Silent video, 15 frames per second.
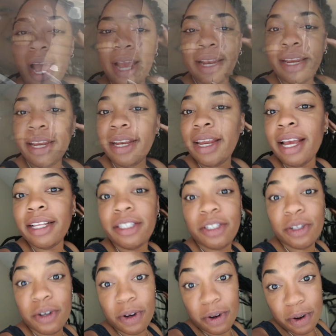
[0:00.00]
I did get to
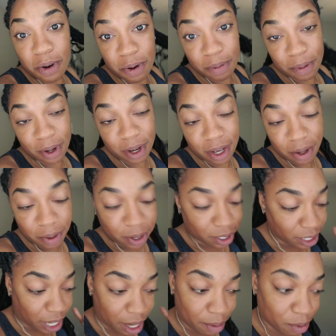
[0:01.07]
go home early,
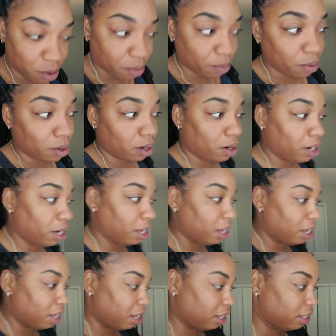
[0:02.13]
which I'm home
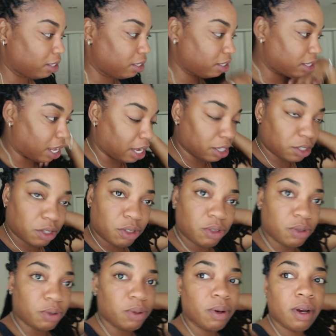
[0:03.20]
early. It's like to
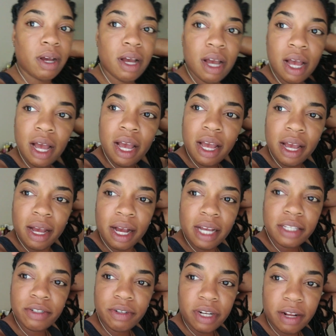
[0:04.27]
2.
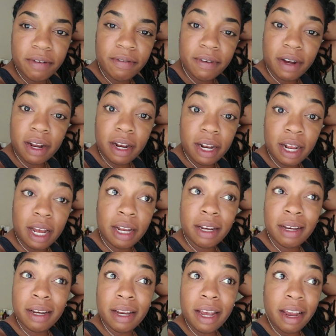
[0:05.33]
Because we're in a fall
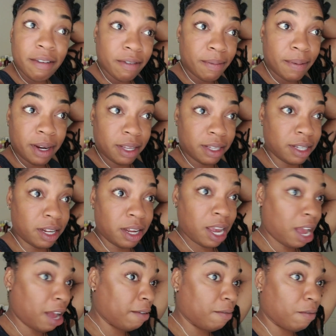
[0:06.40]
and everybody's there. You
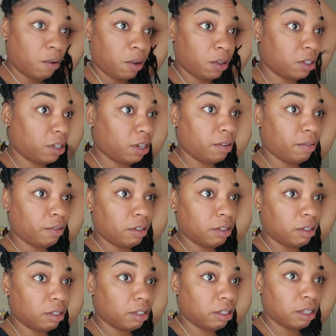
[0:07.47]
have 4
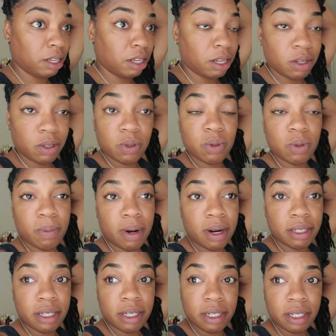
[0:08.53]
servers, 2
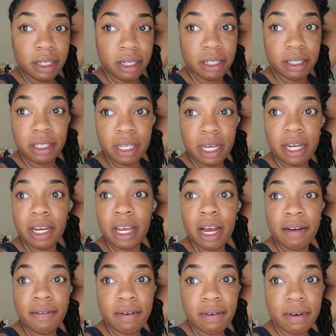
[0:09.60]
bartenders, and you
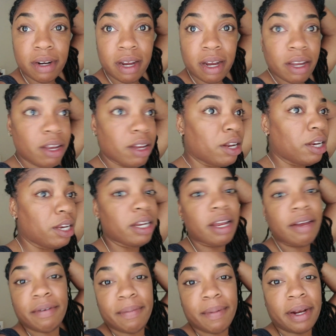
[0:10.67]
have a runner. You don't need
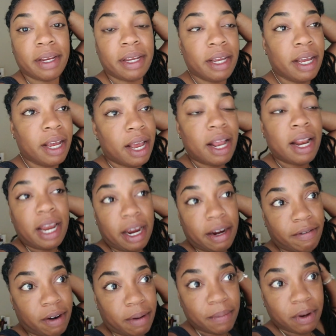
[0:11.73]
everybody. Like
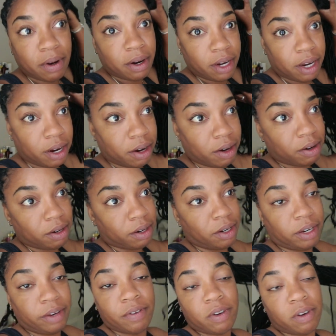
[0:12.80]
from I go there,
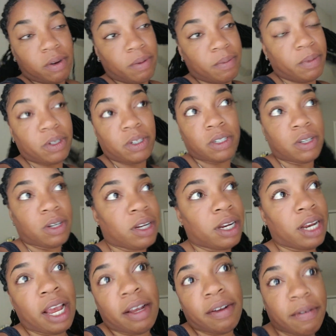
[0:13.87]
even though we just got it
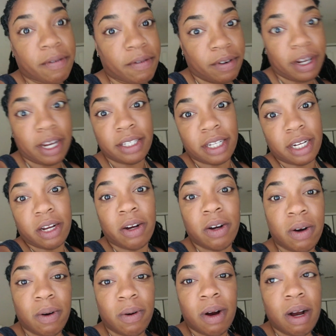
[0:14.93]
like for less than an
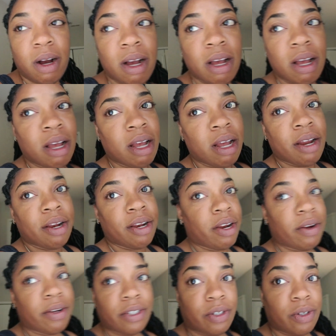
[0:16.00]
hour,
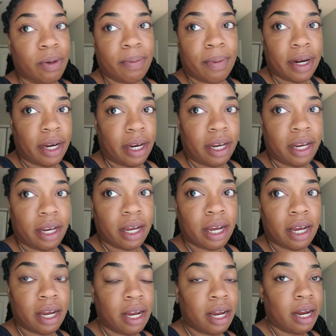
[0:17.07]
there is nobody
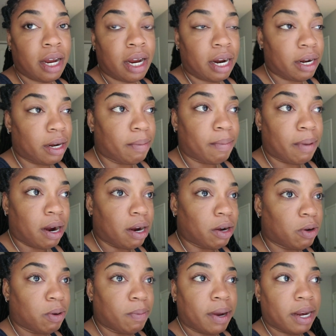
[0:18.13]
at the bar,
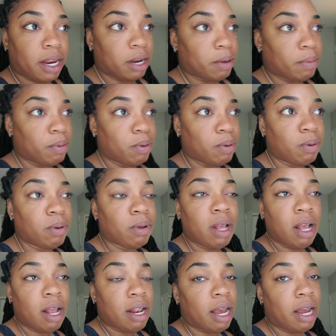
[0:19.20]
nobody at the pool.
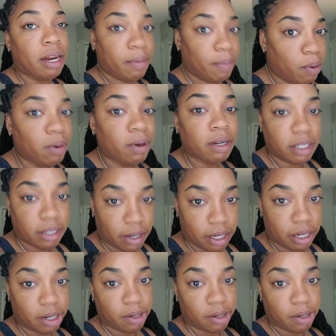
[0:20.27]
Like the pool literally